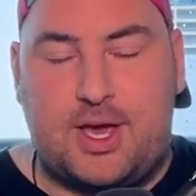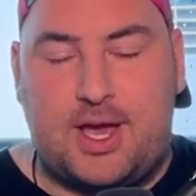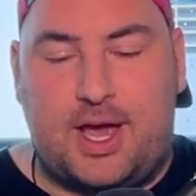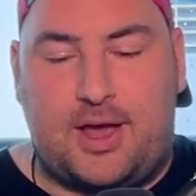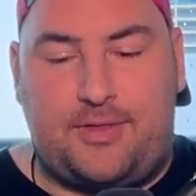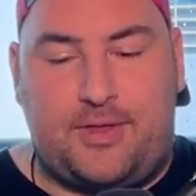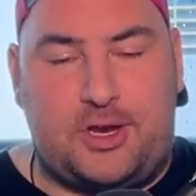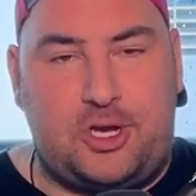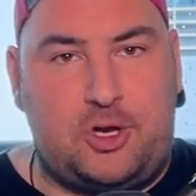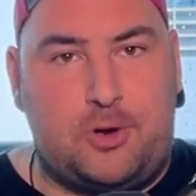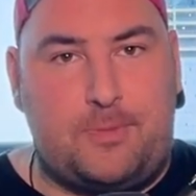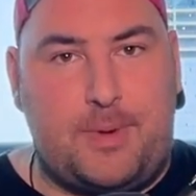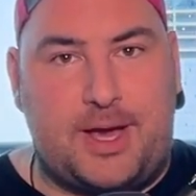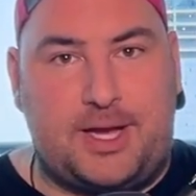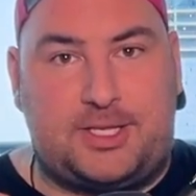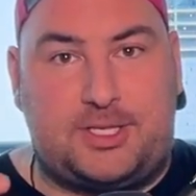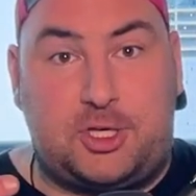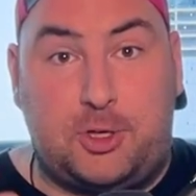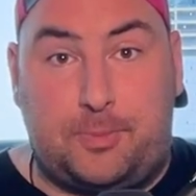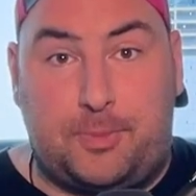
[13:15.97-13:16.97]
and then you
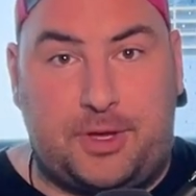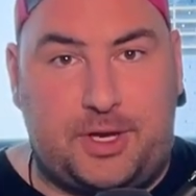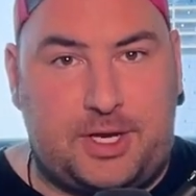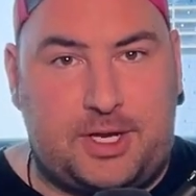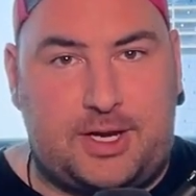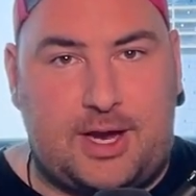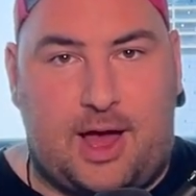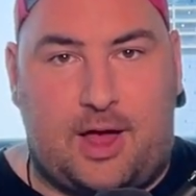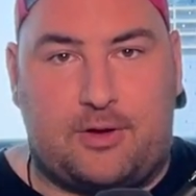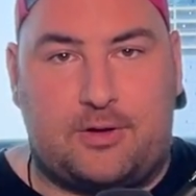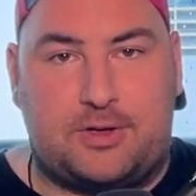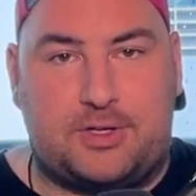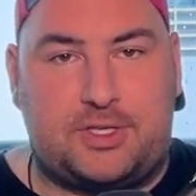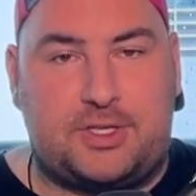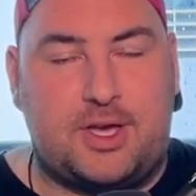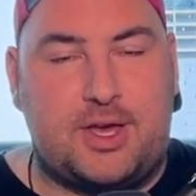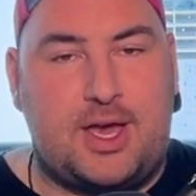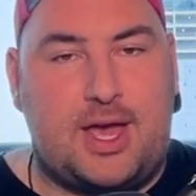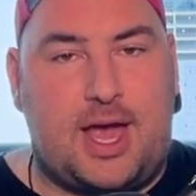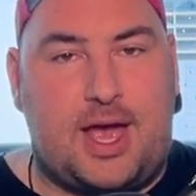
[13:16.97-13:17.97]
make two million dollars,
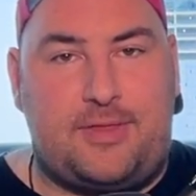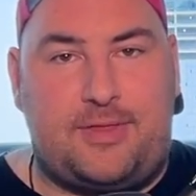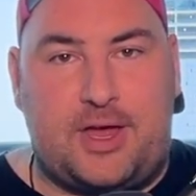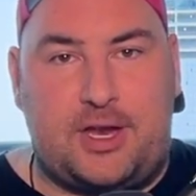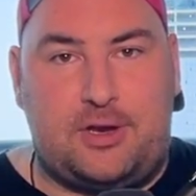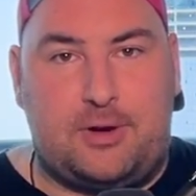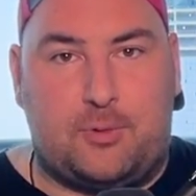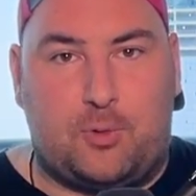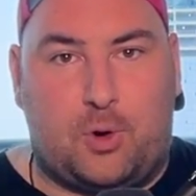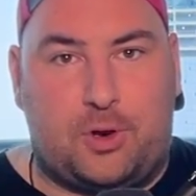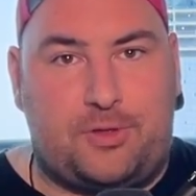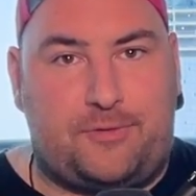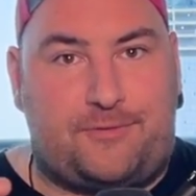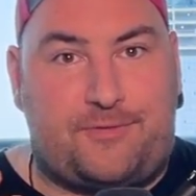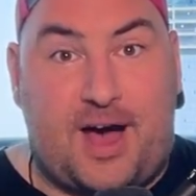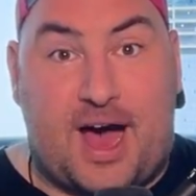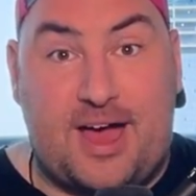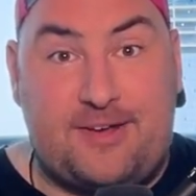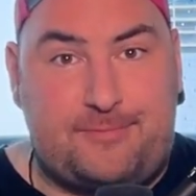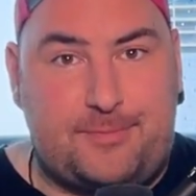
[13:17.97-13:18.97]
and then you're worth
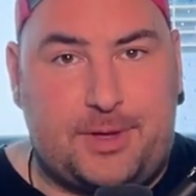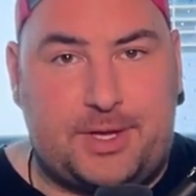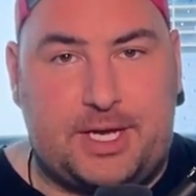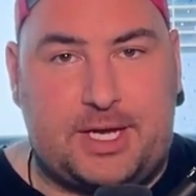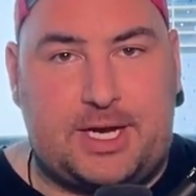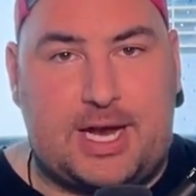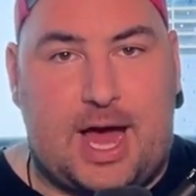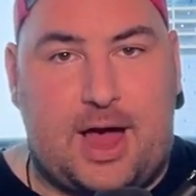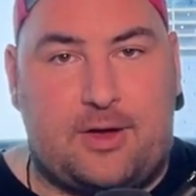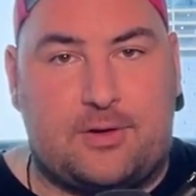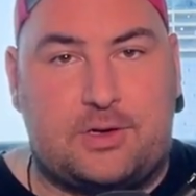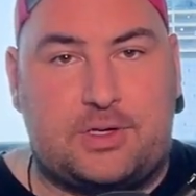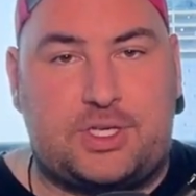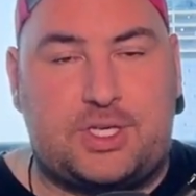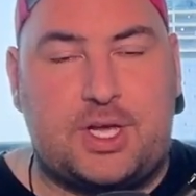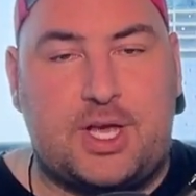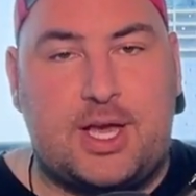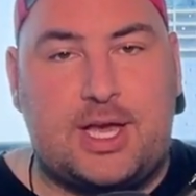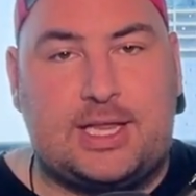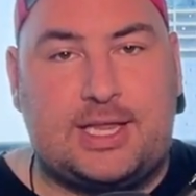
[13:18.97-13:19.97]
five million dollars.
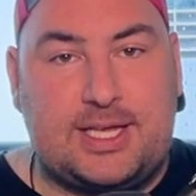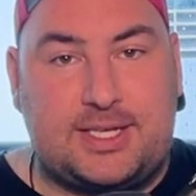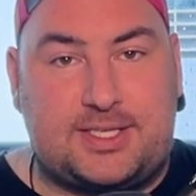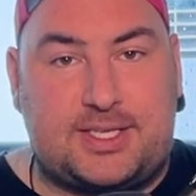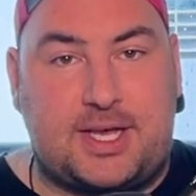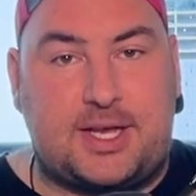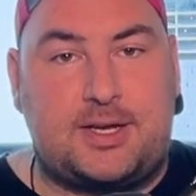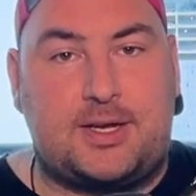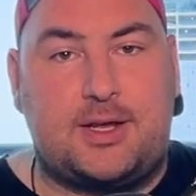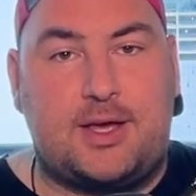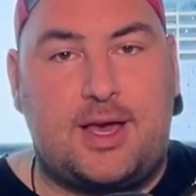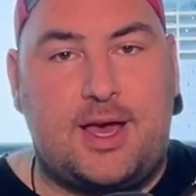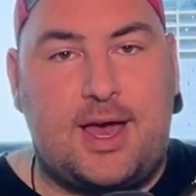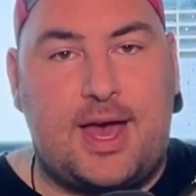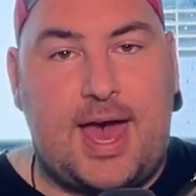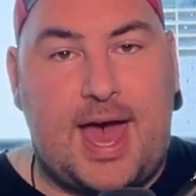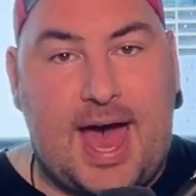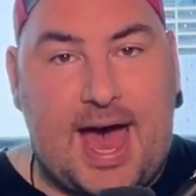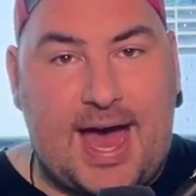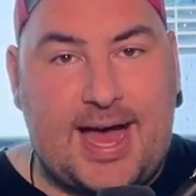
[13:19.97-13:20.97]
Listen,
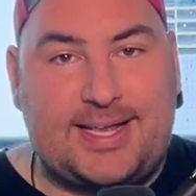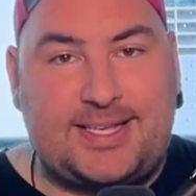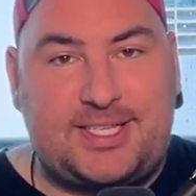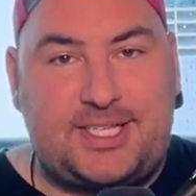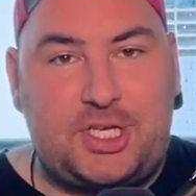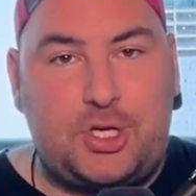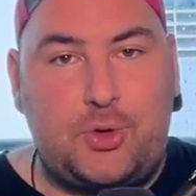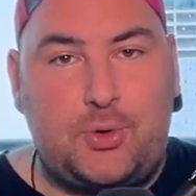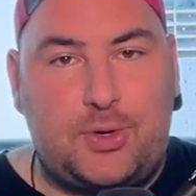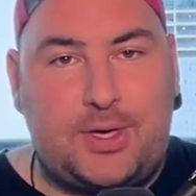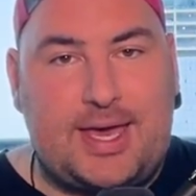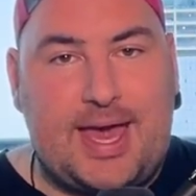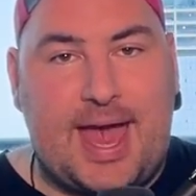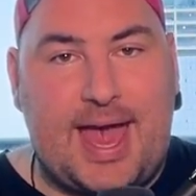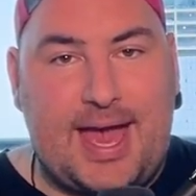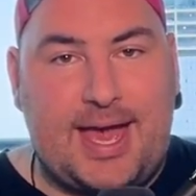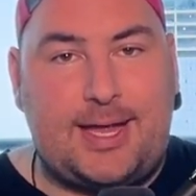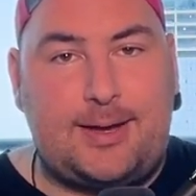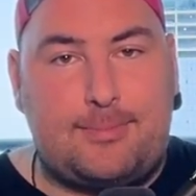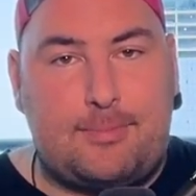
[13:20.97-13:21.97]
as you
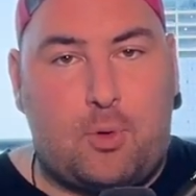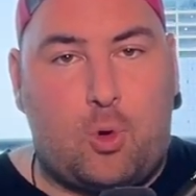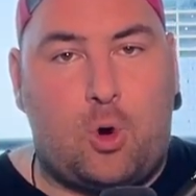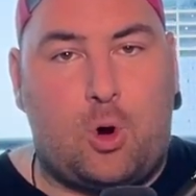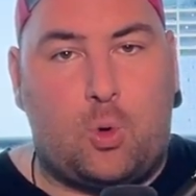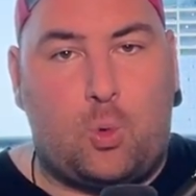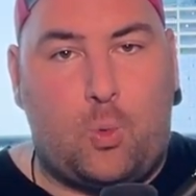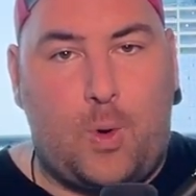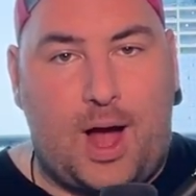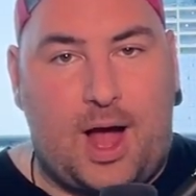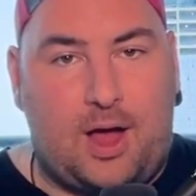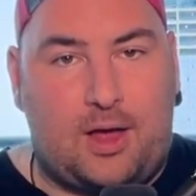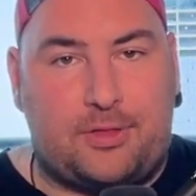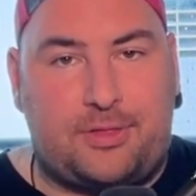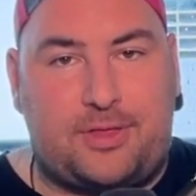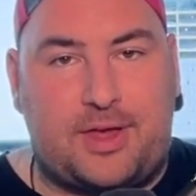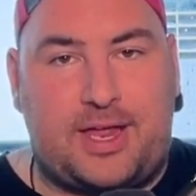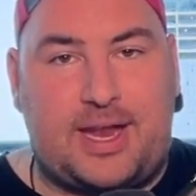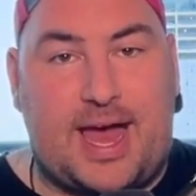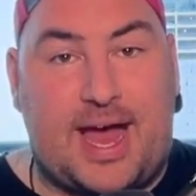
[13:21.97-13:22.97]
gain more
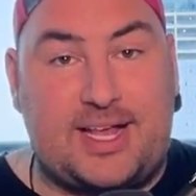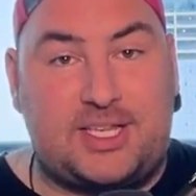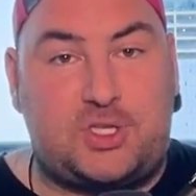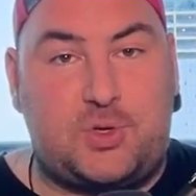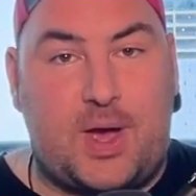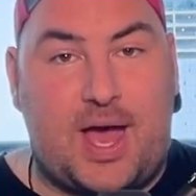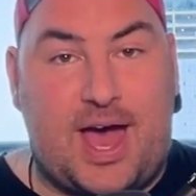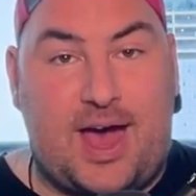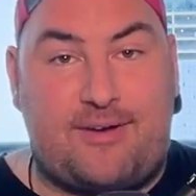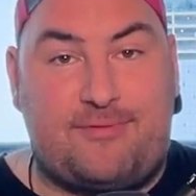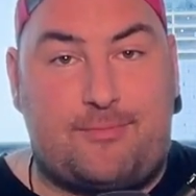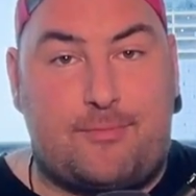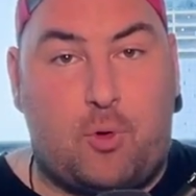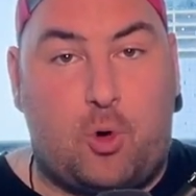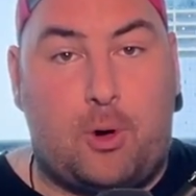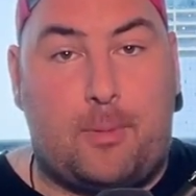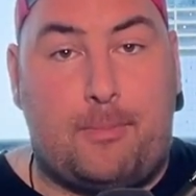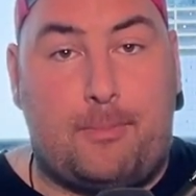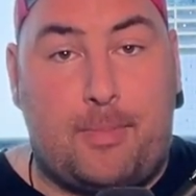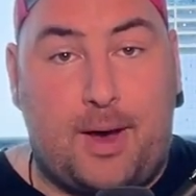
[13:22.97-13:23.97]
wealth and as you have
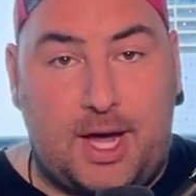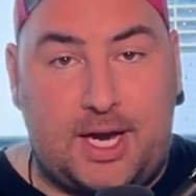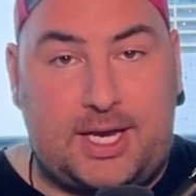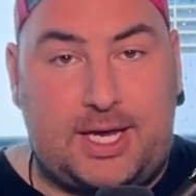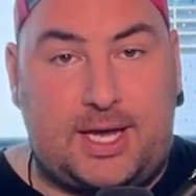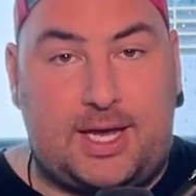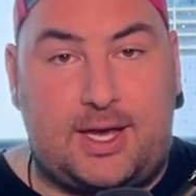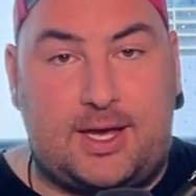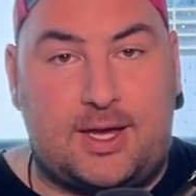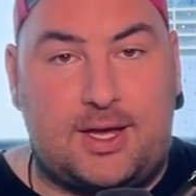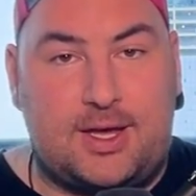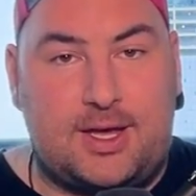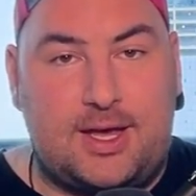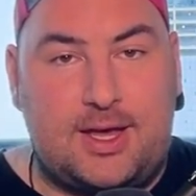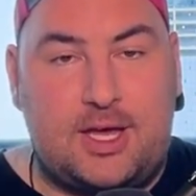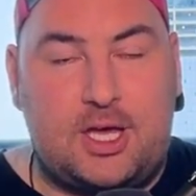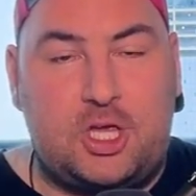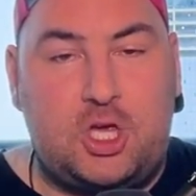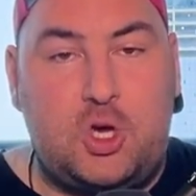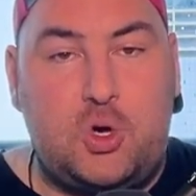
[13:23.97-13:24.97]
more money,
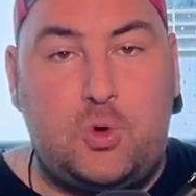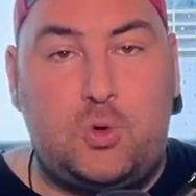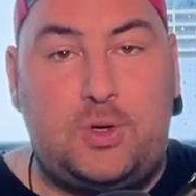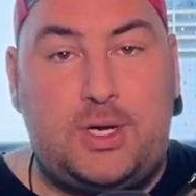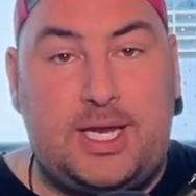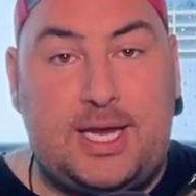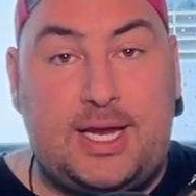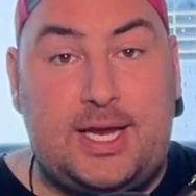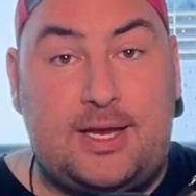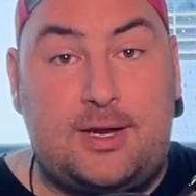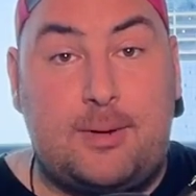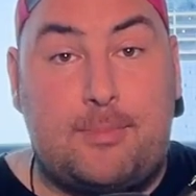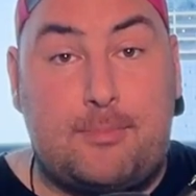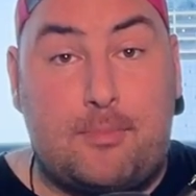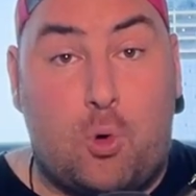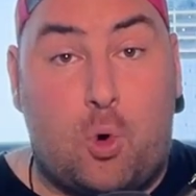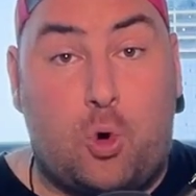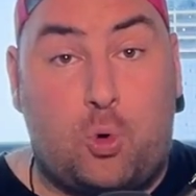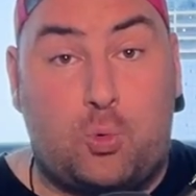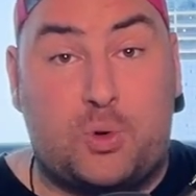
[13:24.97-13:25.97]
you need
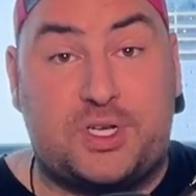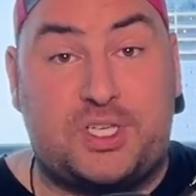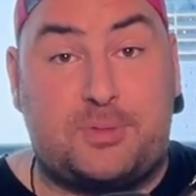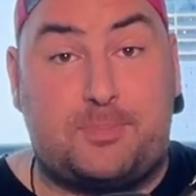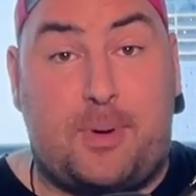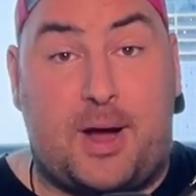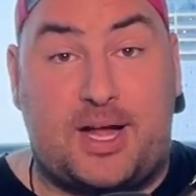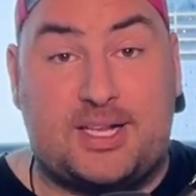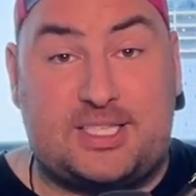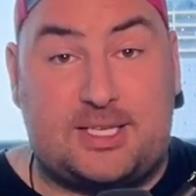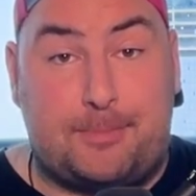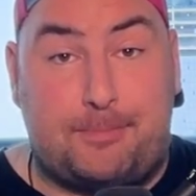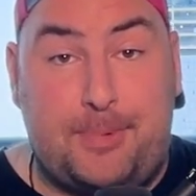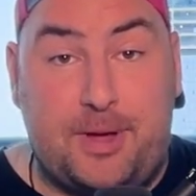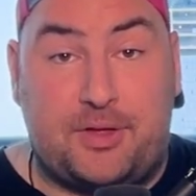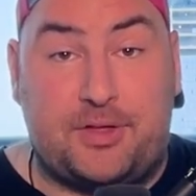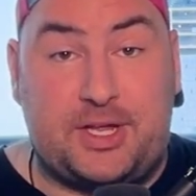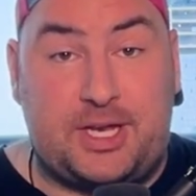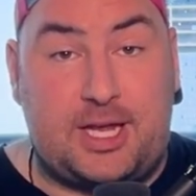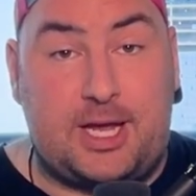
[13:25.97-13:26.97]
more
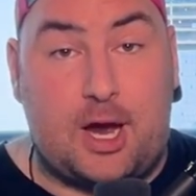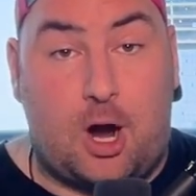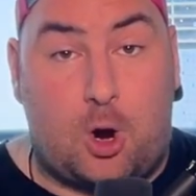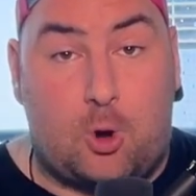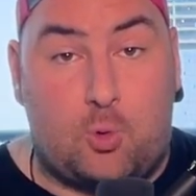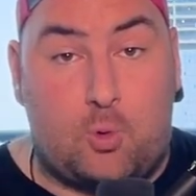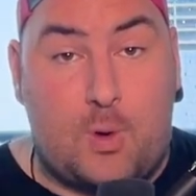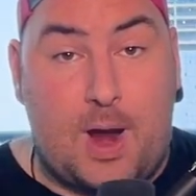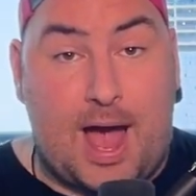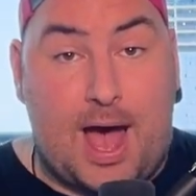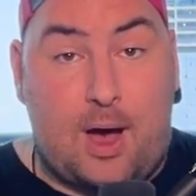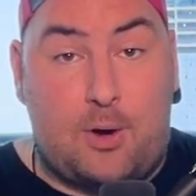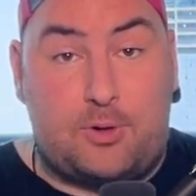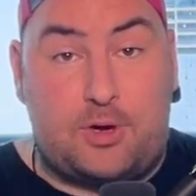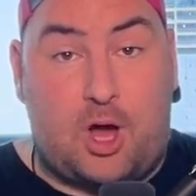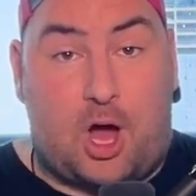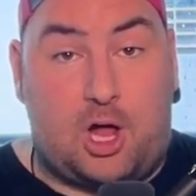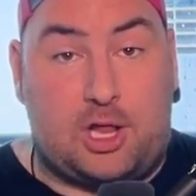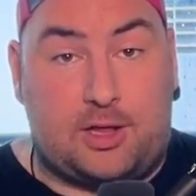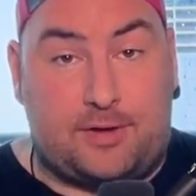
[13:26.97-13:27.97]
responsibility around
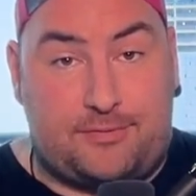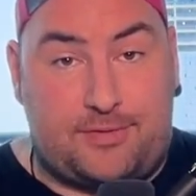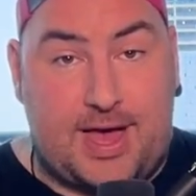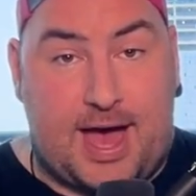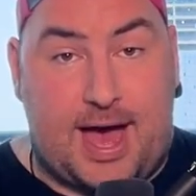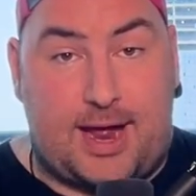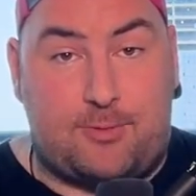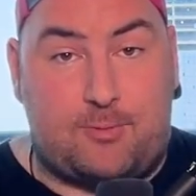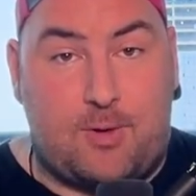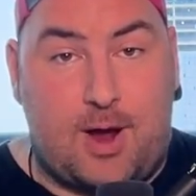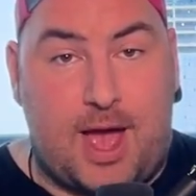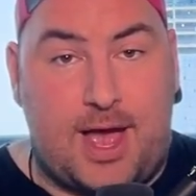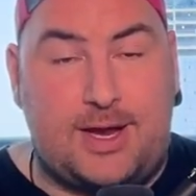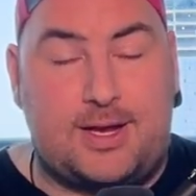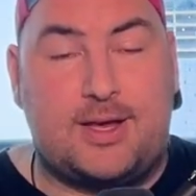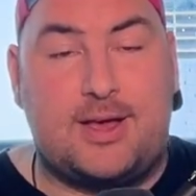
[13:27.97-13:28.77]
all of that, right?